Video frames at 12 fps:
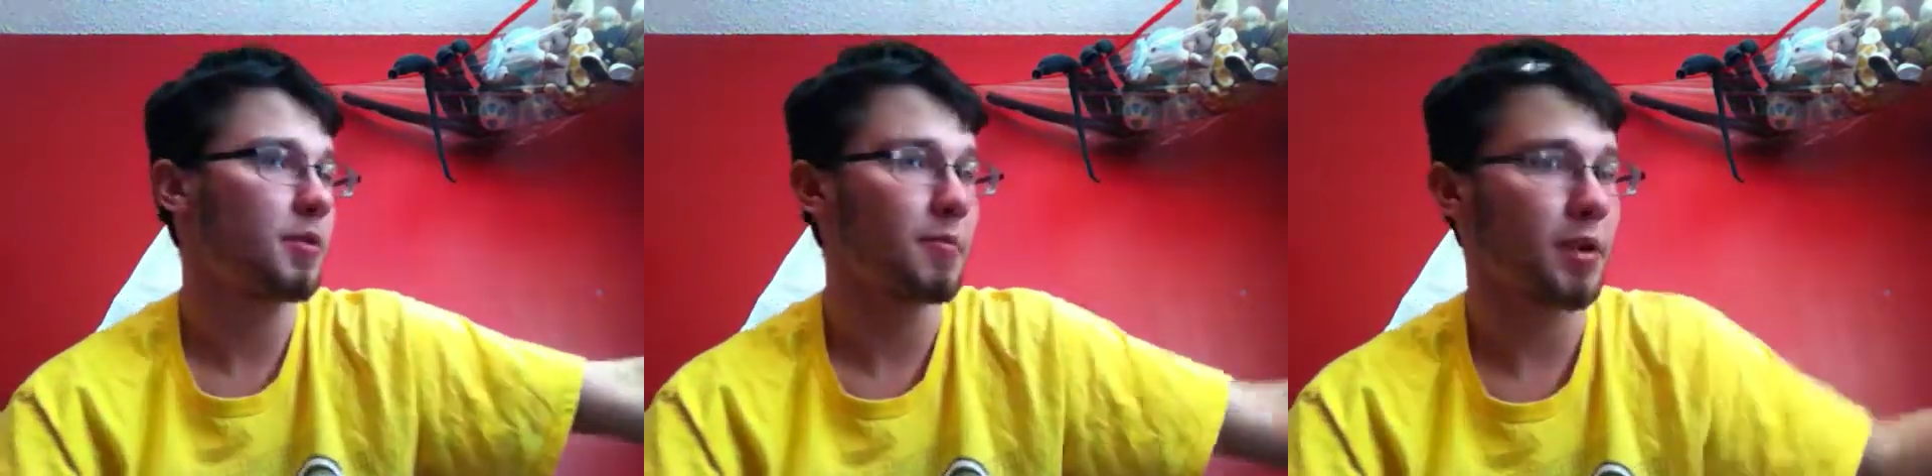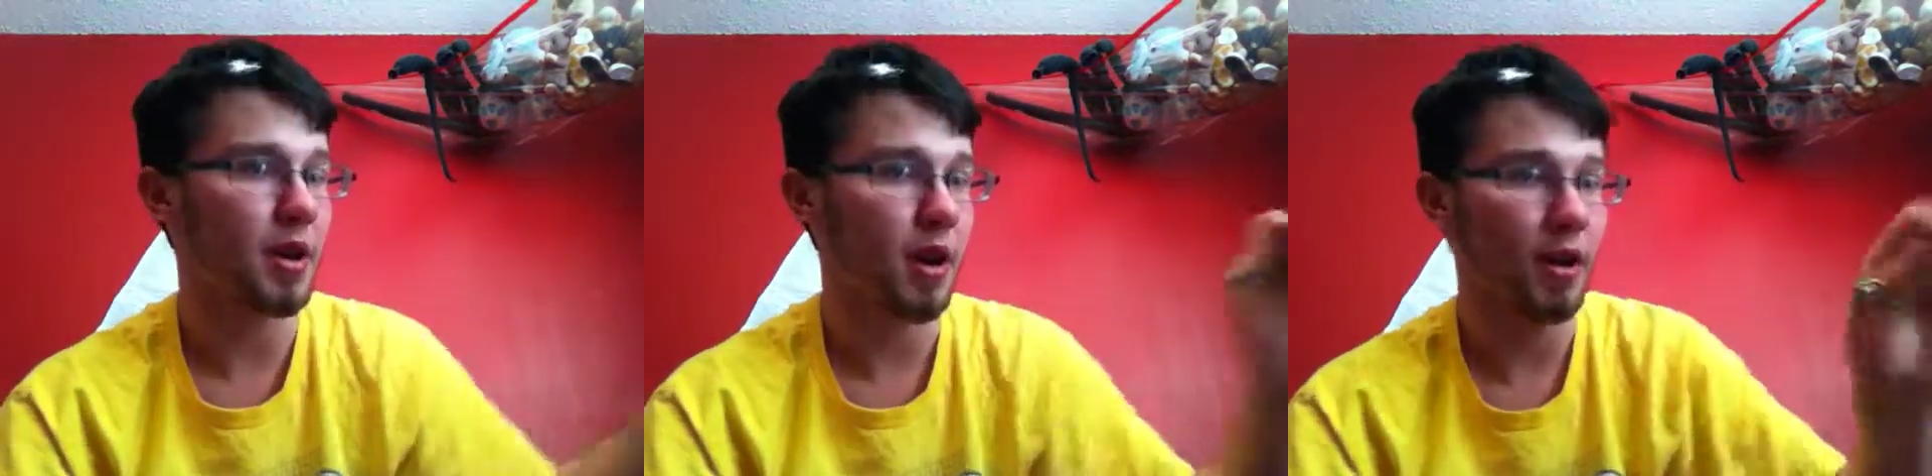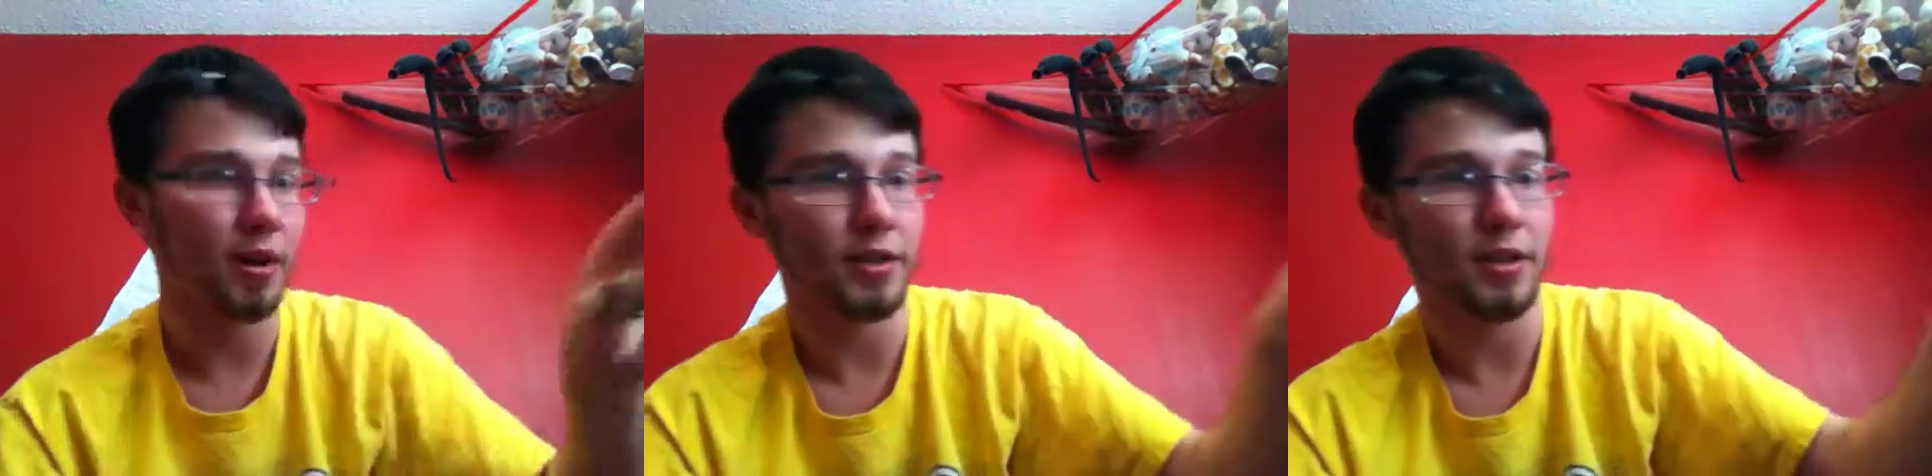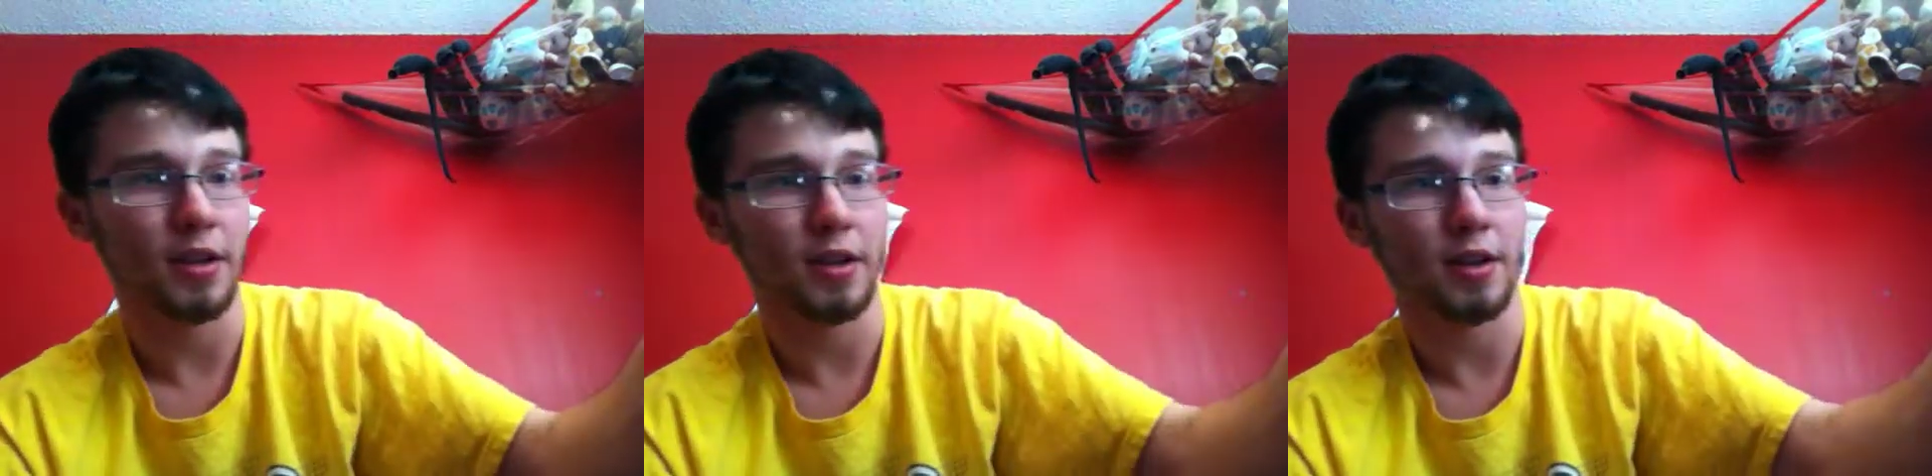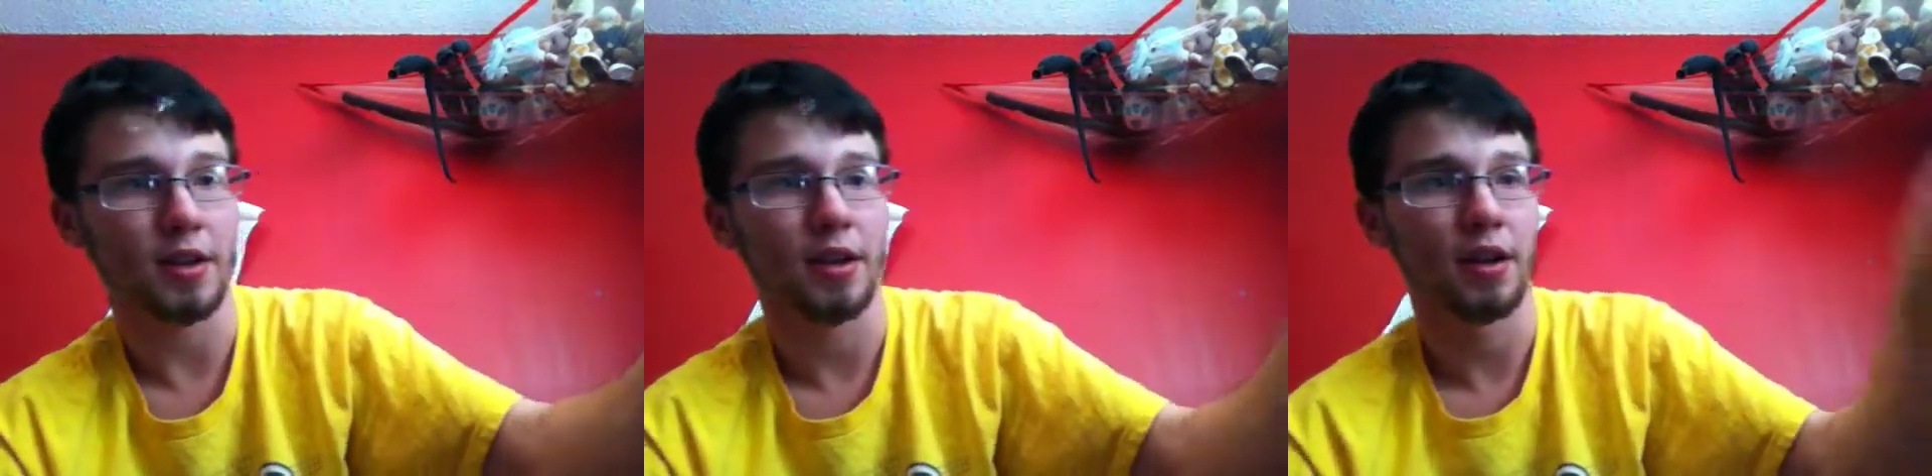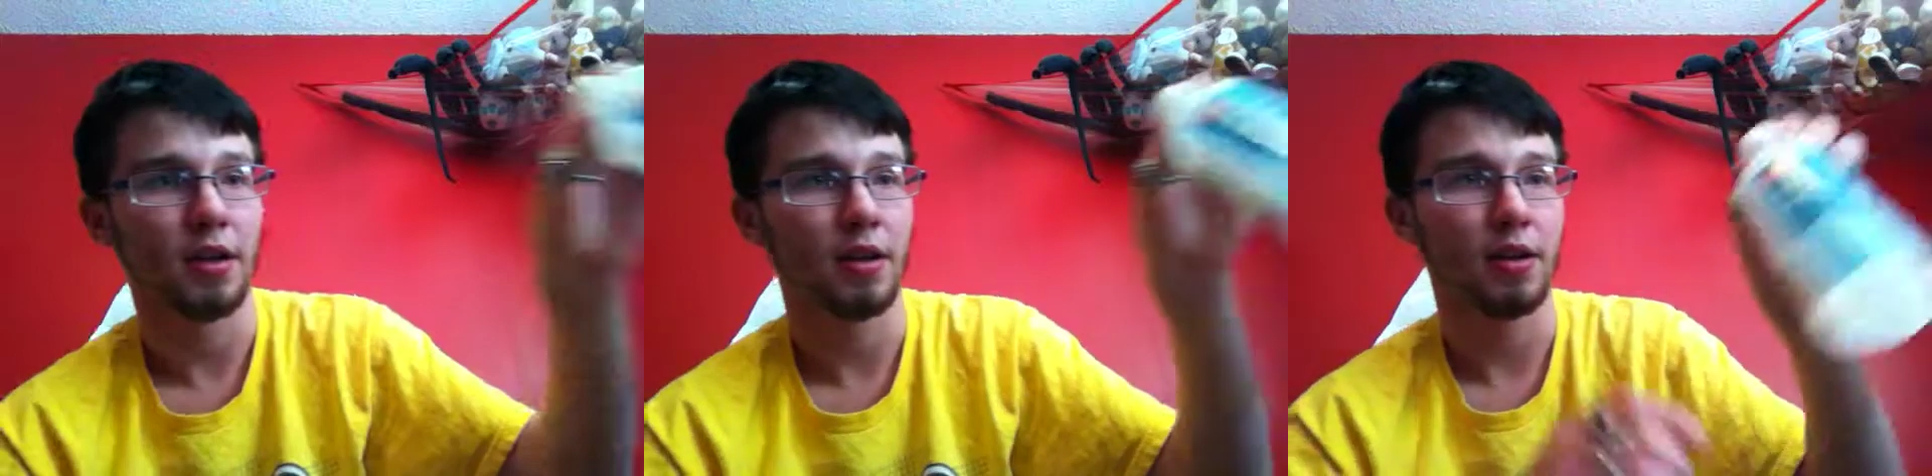because
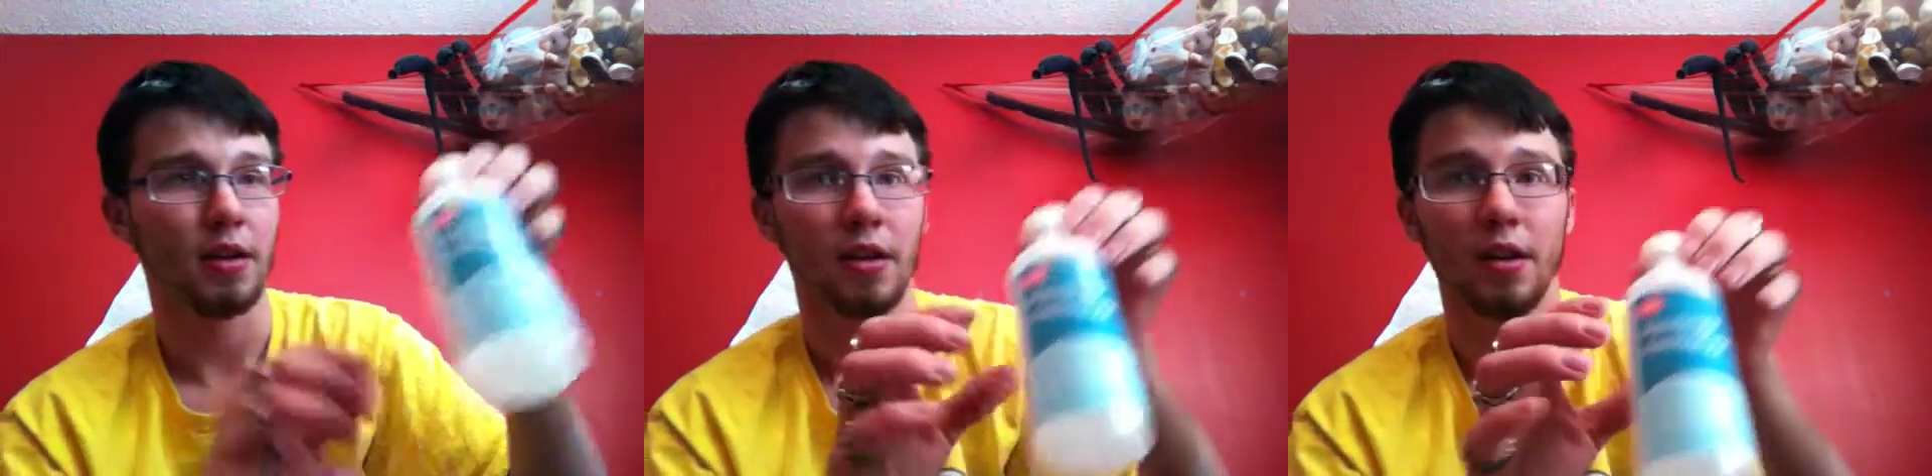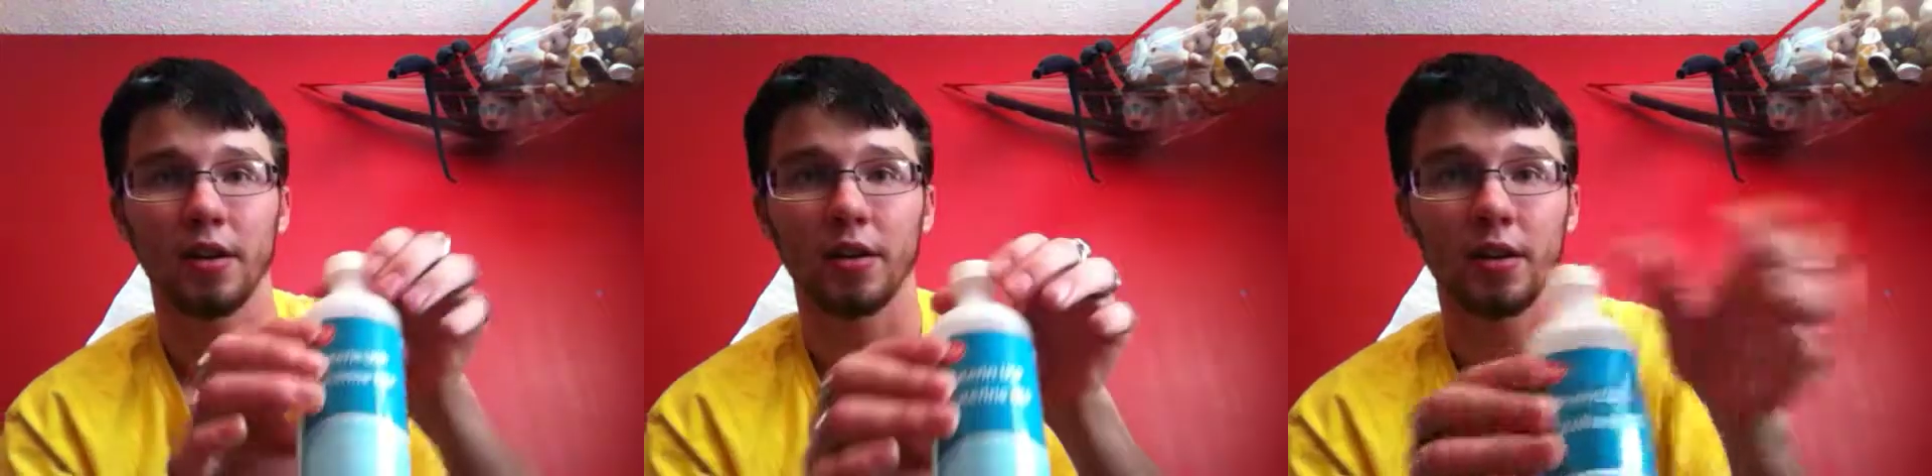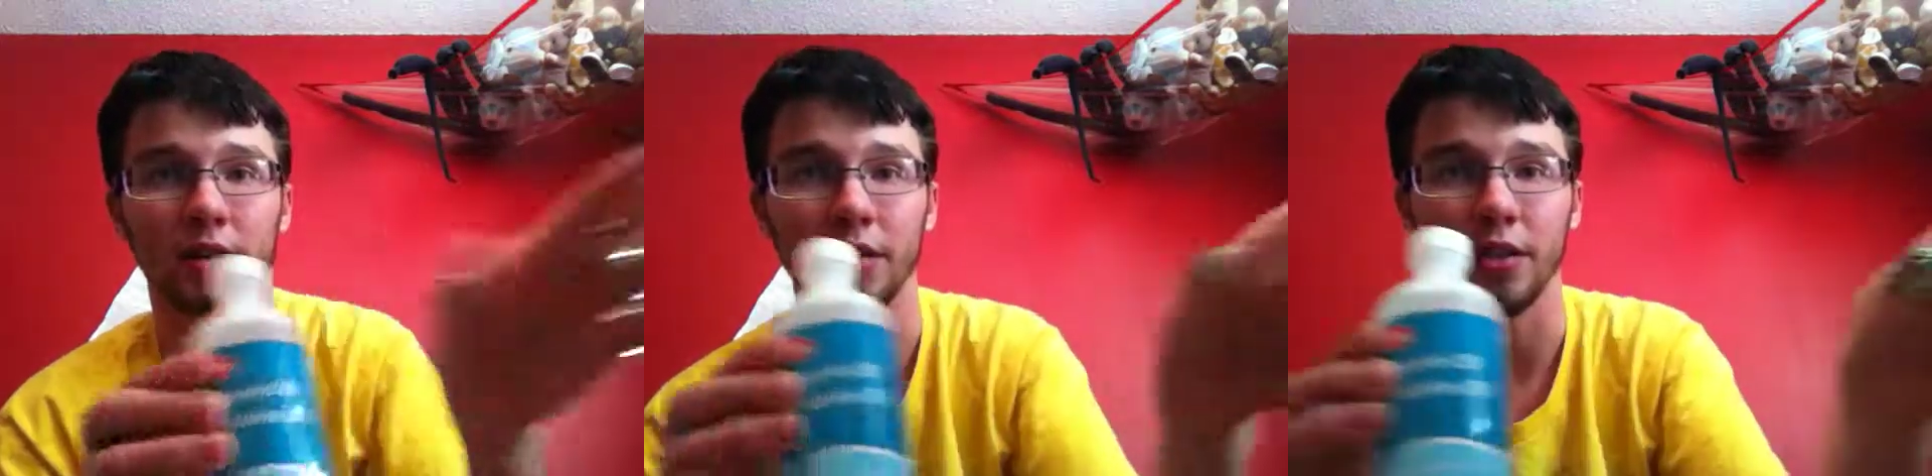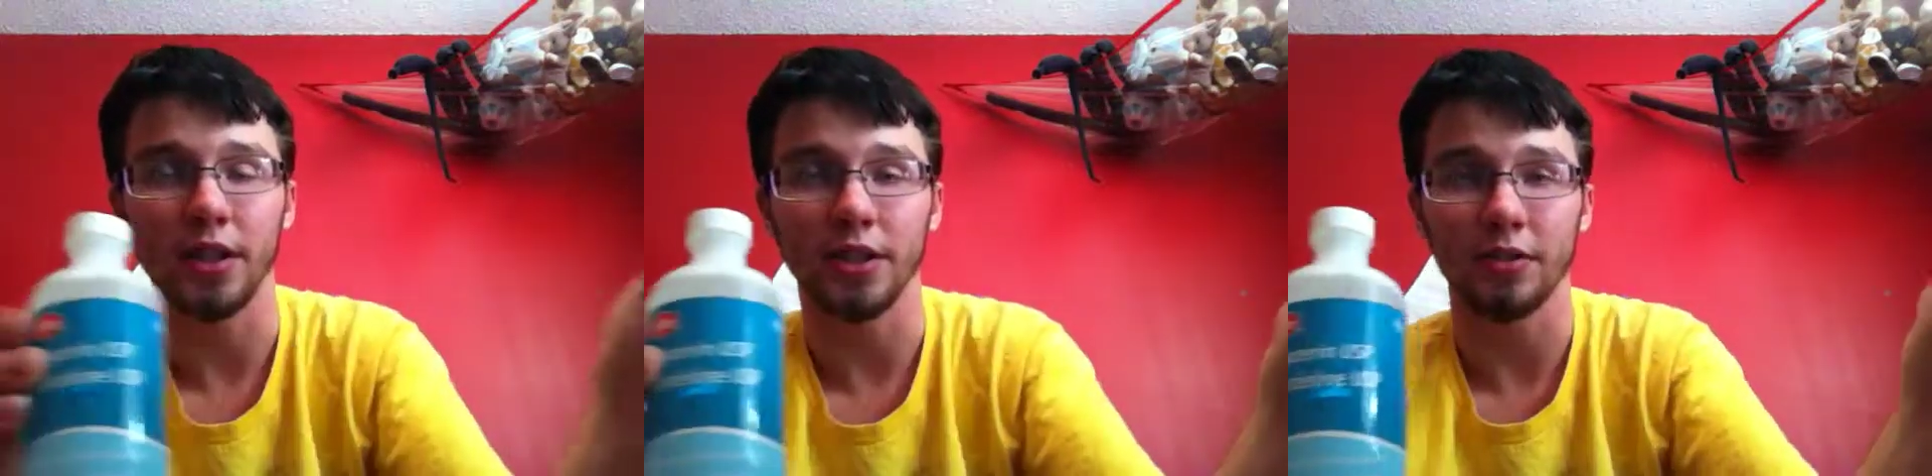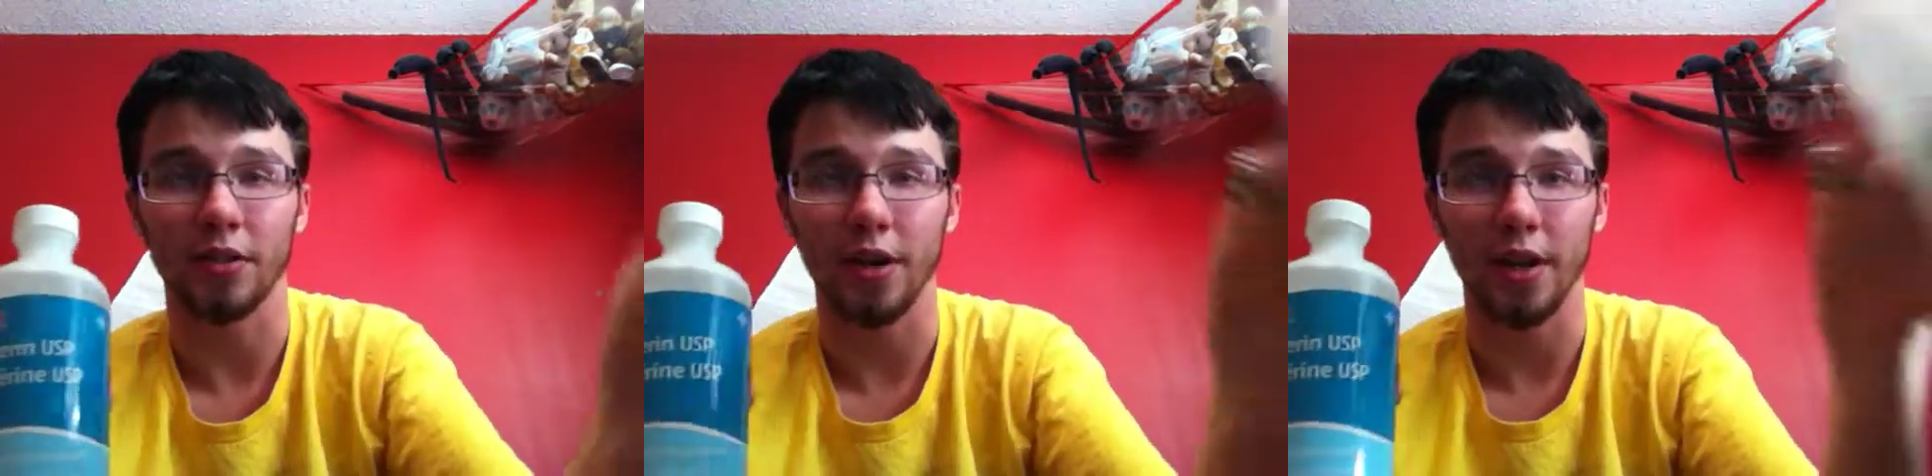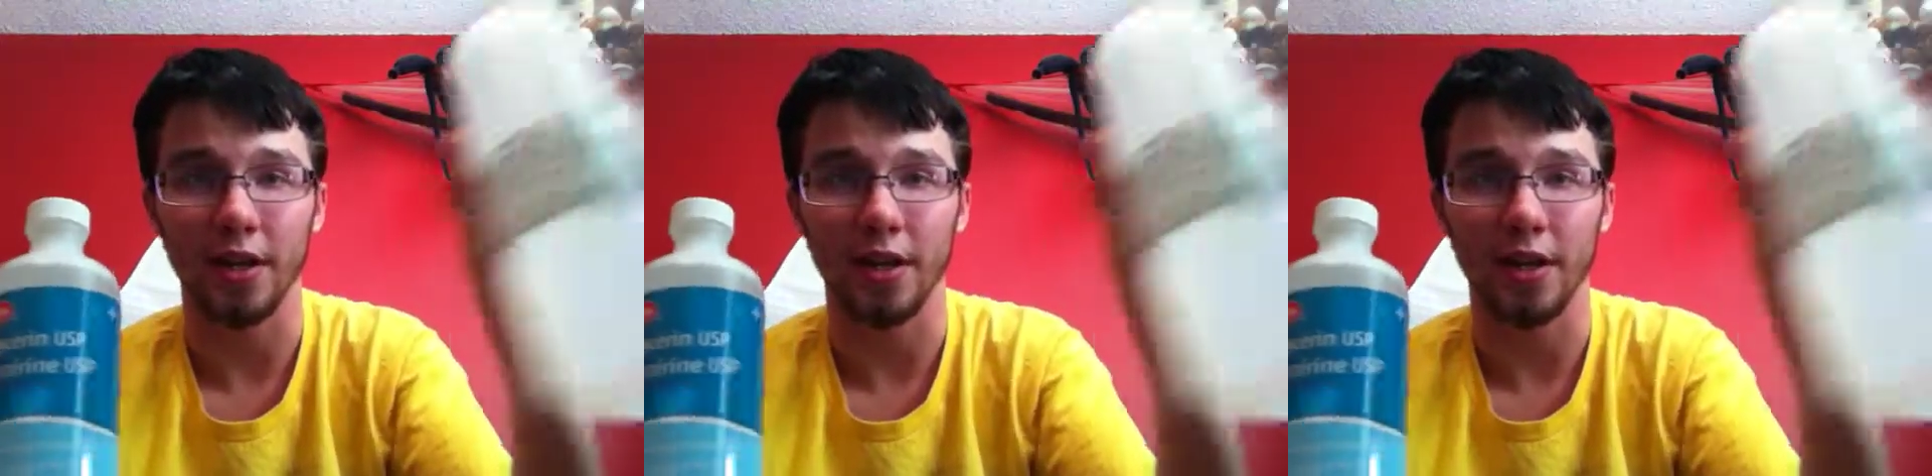glycerin